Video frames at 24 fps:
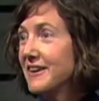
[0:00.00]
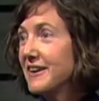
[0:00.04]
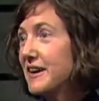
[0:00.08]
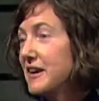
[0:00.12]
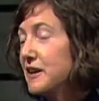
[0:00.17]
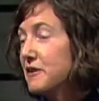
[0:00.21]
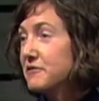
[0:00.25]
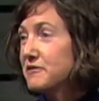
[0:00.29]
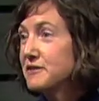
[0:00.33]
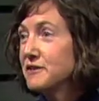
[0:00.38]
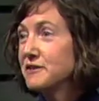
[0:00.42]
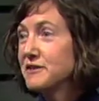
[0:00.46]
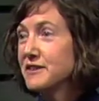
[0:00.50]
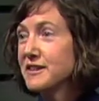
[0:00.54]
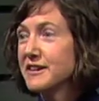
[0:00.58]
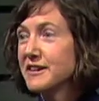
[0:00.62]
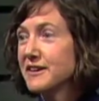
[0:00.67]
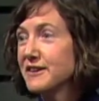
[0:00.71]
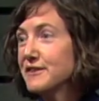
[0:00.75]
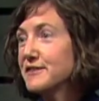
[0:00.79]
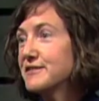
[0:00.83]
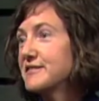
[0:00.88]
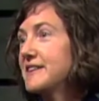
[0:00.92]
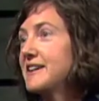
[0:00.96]
in a few
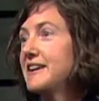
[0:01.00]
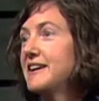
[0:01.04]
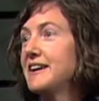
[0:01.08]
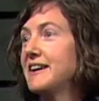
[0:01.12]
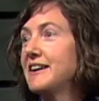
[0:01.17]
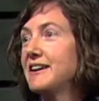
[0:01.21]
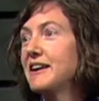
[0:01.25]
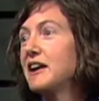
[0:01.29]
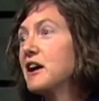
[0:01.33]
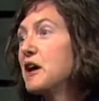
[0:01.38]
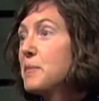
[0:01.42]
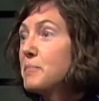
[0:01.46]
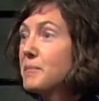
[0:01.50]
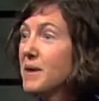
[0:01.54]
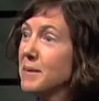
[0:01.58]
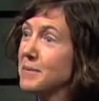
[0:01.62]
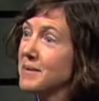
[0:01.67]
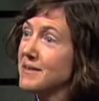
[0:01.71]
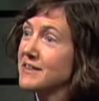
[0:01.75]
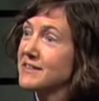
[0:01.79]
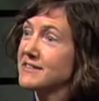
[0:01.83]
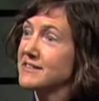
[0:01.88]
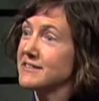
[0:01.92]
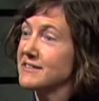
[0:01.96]
years and maybe
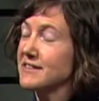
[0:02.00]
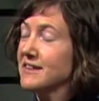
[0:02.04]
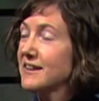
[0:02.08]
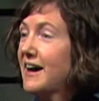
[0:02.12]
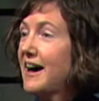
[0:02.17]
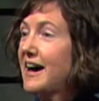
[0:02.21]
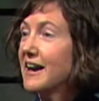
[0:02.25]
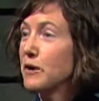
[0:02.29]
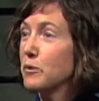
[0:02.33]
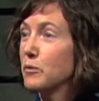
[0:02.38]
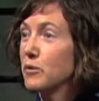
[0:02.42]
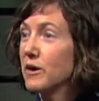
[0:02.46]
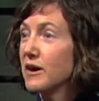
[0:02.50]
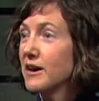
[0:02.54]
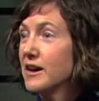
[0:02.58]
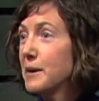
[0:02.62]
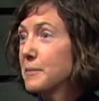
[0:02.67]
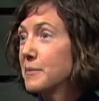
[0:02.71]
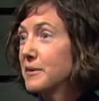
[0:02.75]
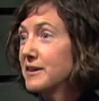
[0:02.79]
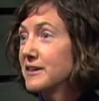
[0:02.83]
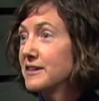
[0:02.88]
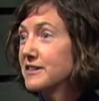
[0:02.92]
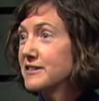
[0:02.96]
this is the kind of work
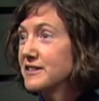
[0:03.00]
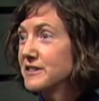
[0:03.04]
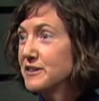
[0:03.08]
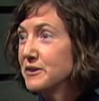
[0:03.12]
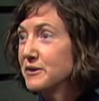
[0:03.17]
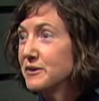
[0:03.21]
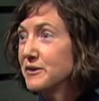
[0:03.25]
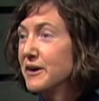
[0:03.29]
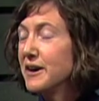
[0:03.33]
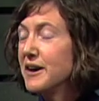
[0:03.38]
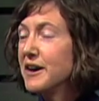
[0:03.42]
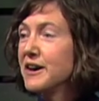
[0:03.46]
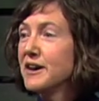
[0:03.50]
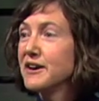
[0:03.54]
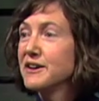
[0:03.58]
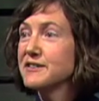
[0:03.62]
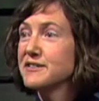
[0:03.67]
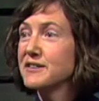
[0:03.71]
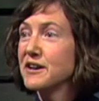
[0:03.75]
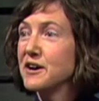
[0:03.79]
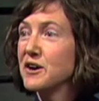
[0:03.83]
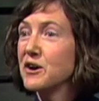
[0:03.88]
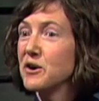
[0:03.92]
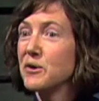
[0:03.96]
I'm going to do.
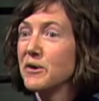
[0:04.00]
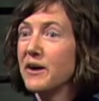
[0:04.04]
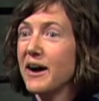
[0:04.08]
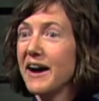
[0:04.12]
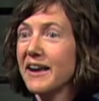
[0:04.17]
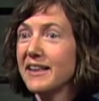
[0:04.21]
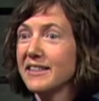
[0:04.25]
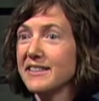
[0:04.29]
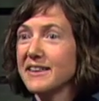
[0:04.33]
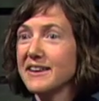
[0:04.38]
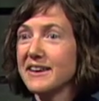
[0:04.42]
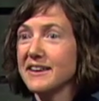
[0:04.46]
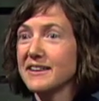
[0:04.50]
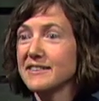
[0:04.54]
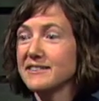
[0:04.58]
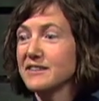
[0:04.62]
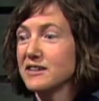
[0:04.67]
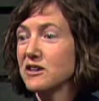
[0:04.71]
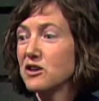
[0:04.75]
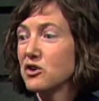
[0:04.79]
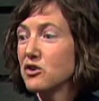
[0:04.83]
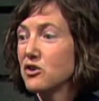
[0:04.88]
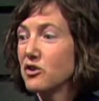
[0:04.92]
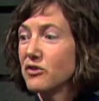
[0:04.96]
So I think it's
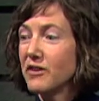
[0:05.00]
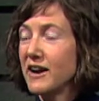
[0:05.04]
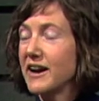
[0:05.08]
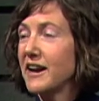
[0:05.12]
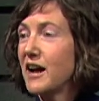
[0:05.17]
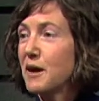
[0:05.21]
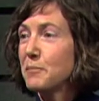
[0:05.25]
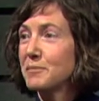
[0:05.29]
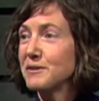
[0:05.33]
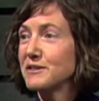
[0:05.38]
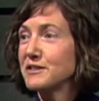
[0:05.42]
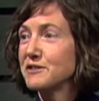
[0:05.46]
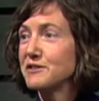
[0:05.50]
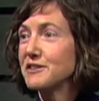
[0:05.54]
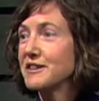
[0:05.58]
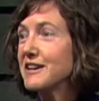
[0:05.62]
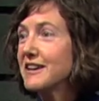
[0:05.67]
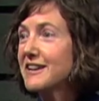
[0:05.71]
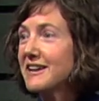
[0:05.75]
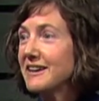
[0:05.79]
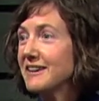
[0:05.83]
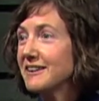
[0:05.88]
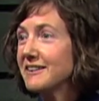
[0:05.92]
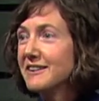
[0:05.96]
a great
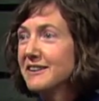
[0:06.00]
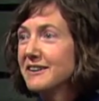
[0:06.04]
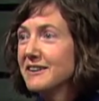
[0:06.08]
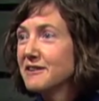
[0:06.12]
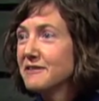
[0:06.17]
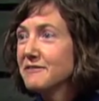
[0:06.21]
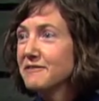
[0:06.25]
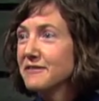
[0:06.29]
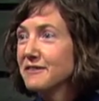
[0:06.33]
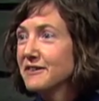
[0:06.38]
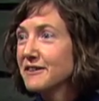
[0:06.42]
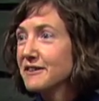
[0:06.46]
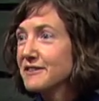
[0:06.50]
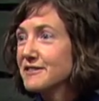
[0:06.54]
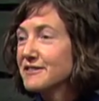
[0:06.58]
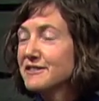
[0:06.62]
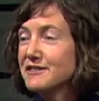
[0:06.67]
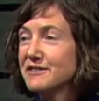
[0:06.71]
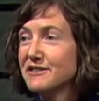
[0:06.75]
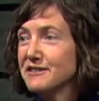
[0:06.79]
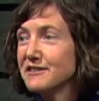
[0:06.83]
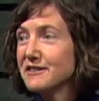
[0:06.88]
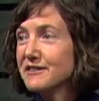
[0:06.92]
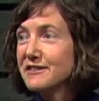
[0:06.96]
opportunity for
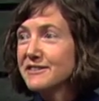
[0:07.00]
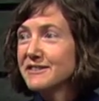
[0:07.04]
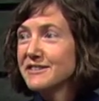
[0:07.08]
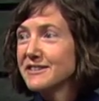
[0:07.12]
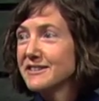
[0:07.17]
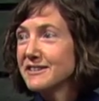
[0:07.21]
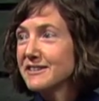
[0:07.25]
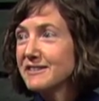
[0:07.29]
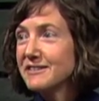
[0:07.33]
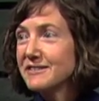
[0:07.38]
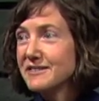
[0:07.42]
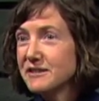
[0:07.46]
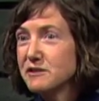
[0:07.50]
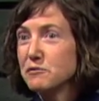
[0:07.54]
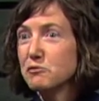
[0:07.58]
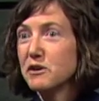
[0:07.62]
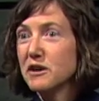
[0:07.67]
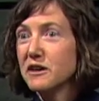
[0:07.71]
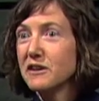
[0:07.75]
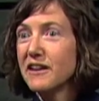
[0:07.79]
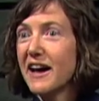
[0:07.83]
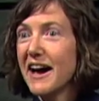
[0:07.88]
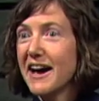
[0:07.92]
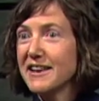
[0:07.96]
students to
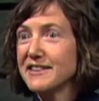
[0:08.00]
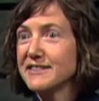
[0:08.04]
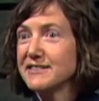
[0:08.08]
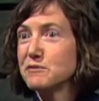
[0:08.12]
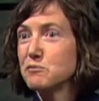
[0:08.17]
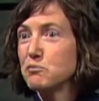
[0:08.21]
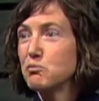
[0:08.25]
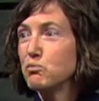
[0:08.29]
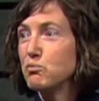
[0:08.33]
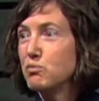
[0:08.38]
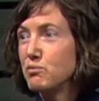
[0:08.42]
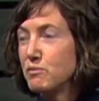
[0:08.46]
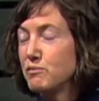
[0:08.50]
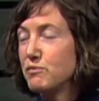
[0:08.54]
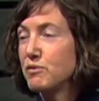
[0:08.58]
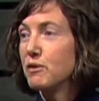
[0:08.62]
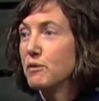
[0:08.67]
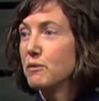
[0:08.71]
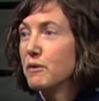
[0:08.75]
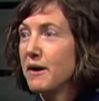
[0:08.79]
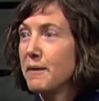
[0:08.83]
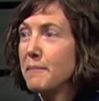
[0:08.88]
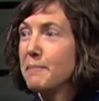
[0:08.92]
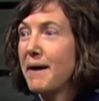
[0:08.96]
realize
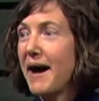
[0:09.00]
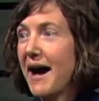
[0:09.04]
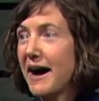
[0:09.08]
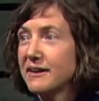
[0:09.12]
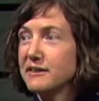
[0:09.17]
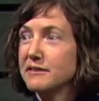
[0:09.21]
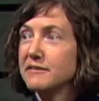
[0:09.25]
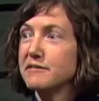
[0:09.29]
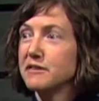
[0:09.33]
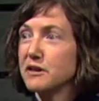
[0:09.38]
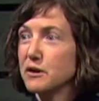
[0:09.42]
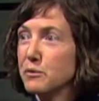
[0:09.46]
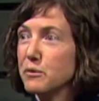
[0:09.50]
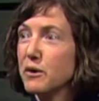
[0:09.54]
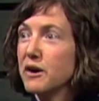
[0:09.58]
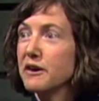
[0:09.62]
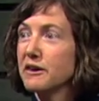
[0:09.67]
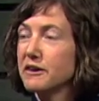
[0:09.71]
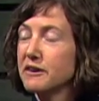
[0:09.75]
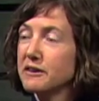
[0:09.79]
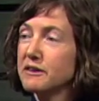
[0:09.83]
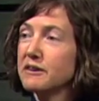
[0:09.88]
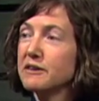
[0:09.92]
the impact of their work.